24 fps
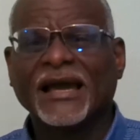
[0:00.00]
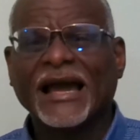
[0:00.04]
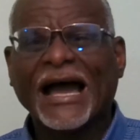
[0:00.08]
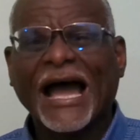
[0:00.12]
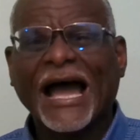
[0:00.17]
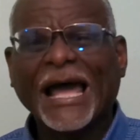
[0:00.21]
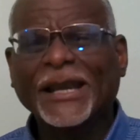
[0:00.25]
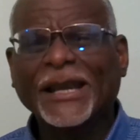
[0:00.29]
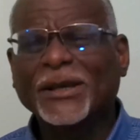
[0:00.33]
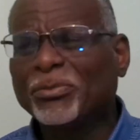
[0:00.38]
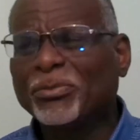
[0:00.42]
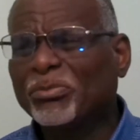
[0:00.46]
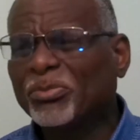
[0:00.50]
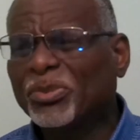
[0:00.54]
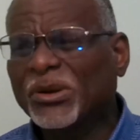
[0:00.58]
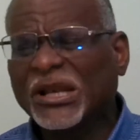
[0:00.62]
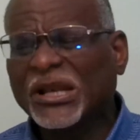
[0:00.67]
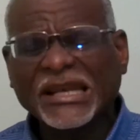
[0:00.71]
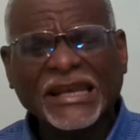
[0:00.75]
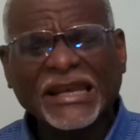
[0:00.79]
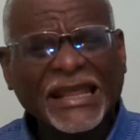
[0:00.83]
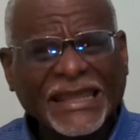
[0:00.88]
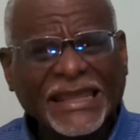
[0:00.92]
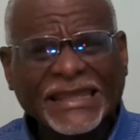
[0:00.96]
and
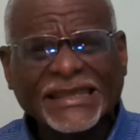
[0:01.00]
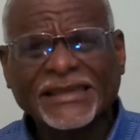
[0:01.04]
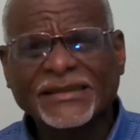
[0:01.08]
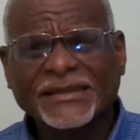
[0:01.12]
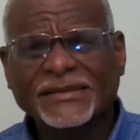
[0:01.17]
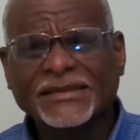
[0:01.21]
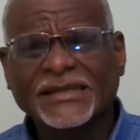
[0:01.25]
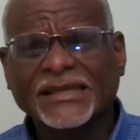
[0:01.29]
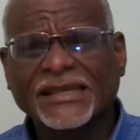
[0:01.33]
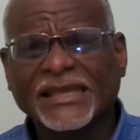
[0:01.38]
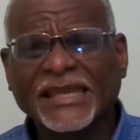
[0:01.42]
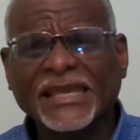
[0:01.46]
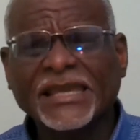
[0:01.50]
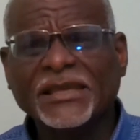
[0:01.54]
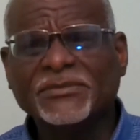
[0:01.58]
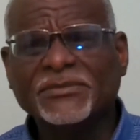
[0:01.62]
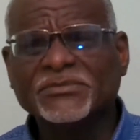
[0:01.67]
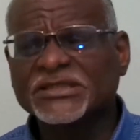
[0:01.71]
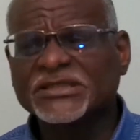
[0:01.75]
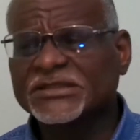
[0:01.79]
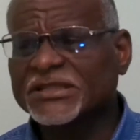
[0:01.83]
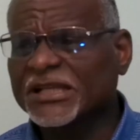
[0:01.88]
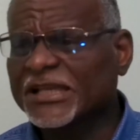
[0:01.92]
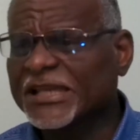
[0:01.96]
playing the
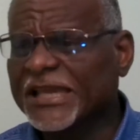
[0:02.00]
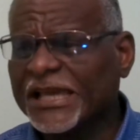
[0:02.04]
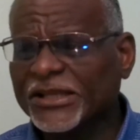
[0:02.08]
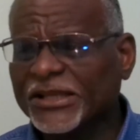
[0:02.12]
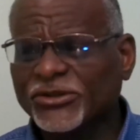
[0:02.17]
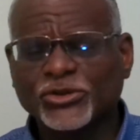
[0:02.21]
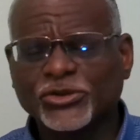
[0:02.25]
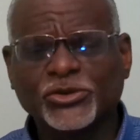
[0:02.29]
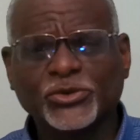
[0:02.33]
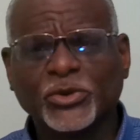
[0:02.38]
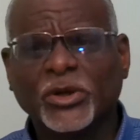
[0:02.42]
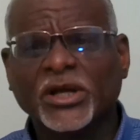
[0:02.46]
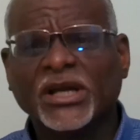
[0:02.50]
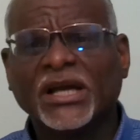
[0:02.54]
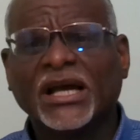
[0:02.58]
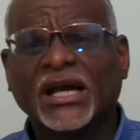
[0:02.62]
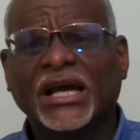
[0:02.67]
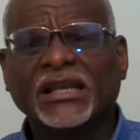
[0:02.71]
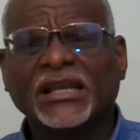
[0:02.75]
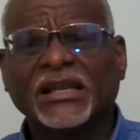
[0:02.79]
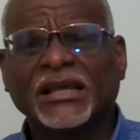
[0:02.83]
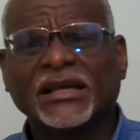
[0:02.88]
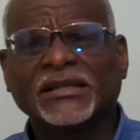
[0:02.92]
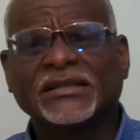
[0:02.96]
games to get you.
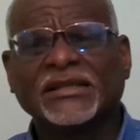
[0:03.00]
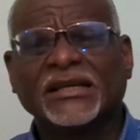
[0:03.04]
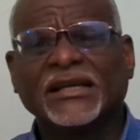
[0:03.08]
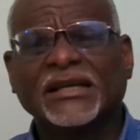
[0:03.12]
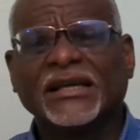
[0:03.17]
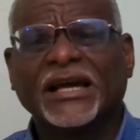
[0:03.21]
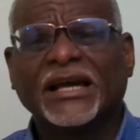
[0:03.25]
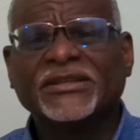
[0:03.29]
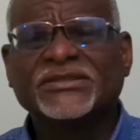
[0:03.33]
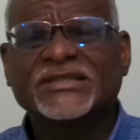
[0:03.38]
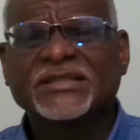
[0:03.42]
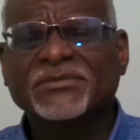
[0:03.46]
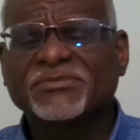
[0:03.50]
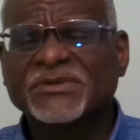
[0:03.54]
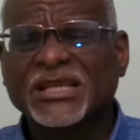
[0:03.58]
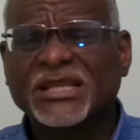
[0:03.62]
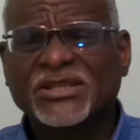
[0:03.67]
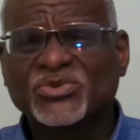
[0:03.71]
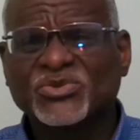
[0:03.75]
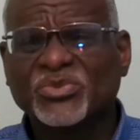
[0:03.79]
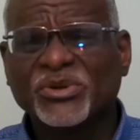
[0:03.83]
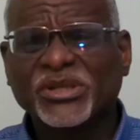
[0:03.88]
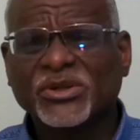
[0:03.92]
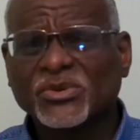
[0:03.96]
And, and
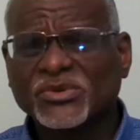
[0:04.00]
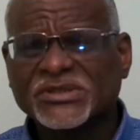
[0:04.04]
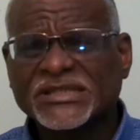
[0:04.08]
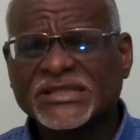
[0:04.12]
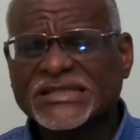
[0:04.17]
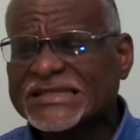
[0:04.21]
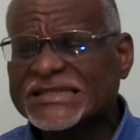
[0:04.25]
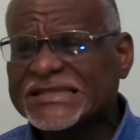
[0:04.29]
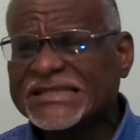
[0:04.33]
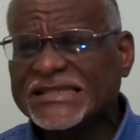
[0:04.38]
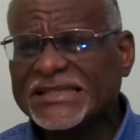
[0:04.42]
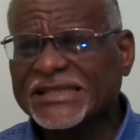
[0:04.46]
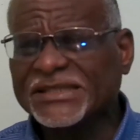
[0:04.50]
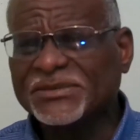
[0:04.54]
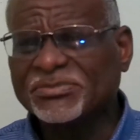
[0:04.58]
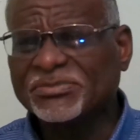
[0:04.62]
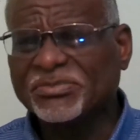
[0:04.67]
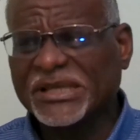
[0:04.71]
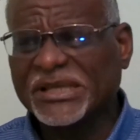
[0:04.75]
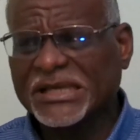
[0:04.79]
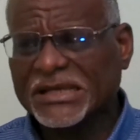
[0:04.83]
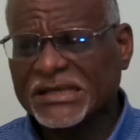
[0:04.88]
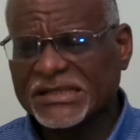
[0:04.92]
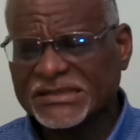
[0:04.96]
sometimes we don't see it
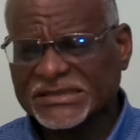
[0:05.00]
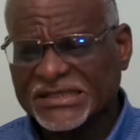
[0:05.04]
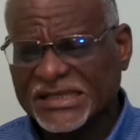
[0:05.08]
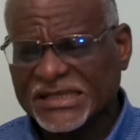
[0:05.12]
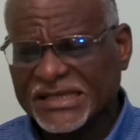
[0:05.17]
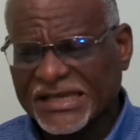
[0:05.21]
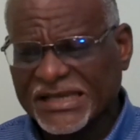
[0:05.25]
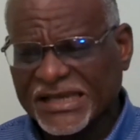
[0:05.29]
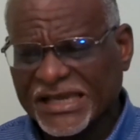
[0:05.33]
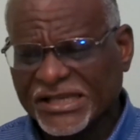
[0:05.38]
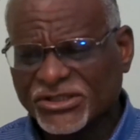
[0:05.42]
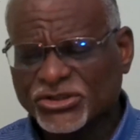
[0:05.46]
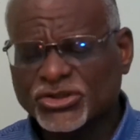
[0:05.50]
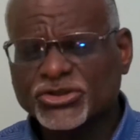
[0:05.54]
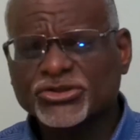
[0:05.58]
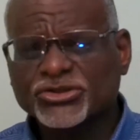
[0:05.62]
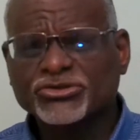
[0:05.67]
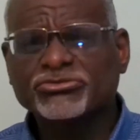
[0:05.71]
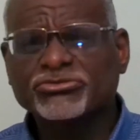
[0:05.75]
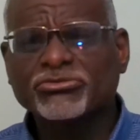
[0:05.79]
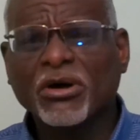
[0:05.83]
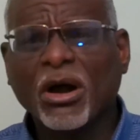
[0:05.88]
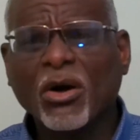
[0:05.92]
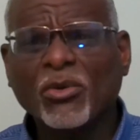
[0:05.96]
because it's
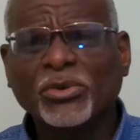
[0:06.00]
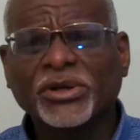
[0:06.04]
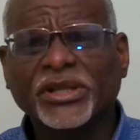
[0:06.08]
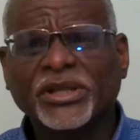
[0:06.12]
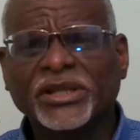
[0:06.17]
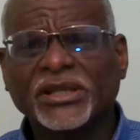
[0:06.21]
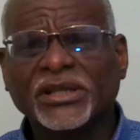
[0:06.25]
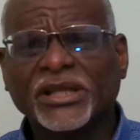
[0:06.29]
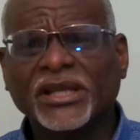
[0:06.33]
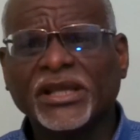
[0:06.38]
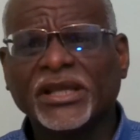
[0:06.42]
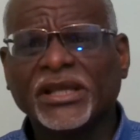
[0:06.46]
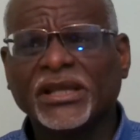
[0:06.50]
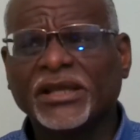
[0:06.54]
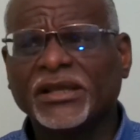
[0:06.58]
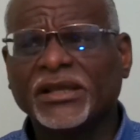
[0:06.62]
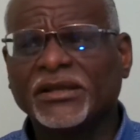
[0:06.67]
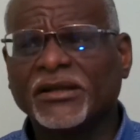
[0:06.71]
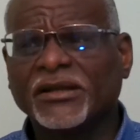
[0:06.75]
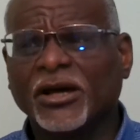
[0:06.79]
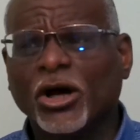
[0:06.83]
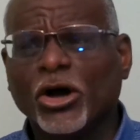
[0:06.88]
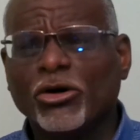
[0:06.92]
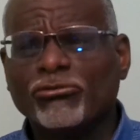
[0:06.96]
shrouded
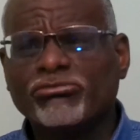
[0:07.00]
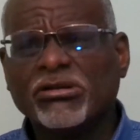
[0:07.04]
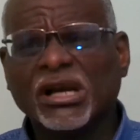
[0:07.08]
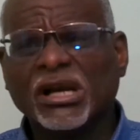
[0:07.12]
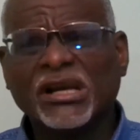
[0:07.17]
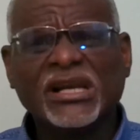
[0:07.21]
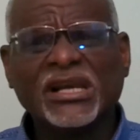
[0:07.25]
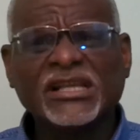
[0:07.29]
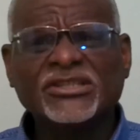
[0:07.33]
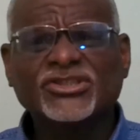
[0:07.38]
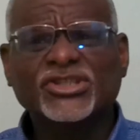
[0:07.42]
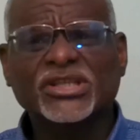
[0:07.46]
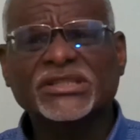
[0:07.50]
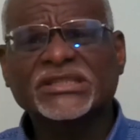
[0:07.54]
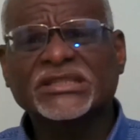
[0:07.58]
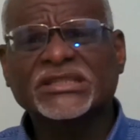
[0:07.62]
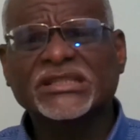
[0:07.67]
in religious